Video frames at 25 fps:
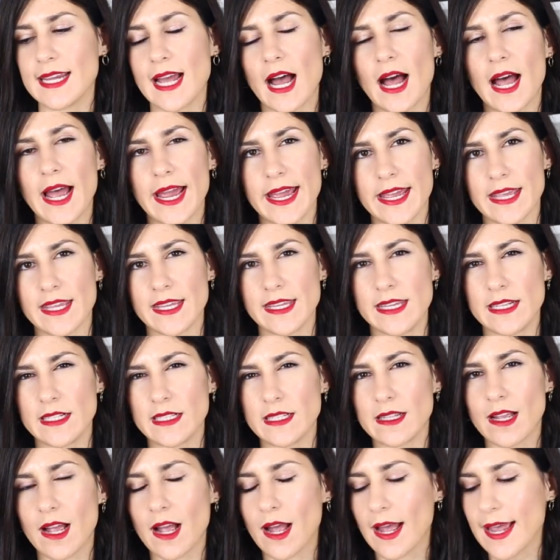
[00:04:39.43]
higher
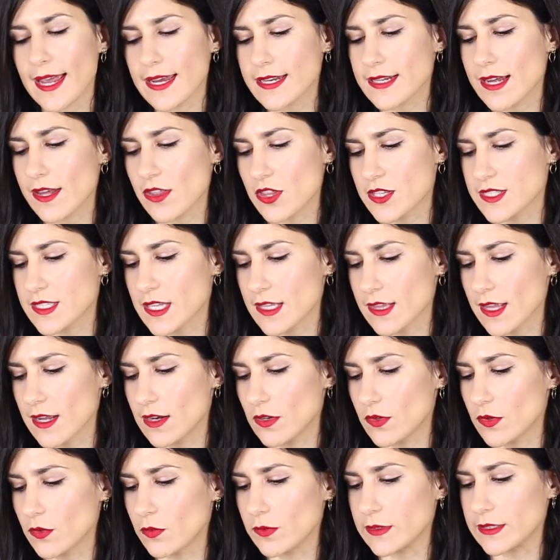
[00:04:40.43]
heel height. I just think they
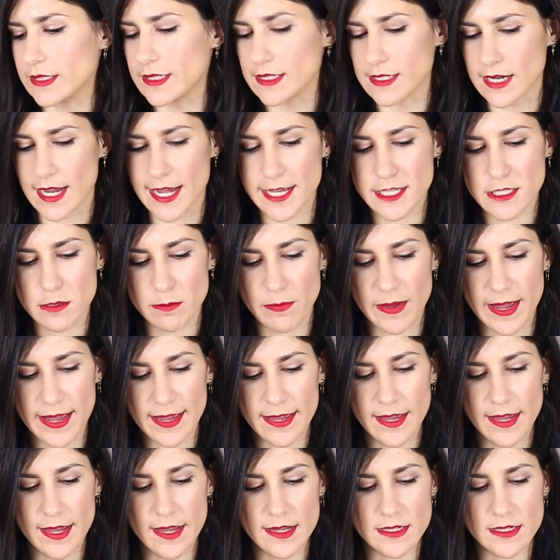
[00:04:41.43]
look really nice, but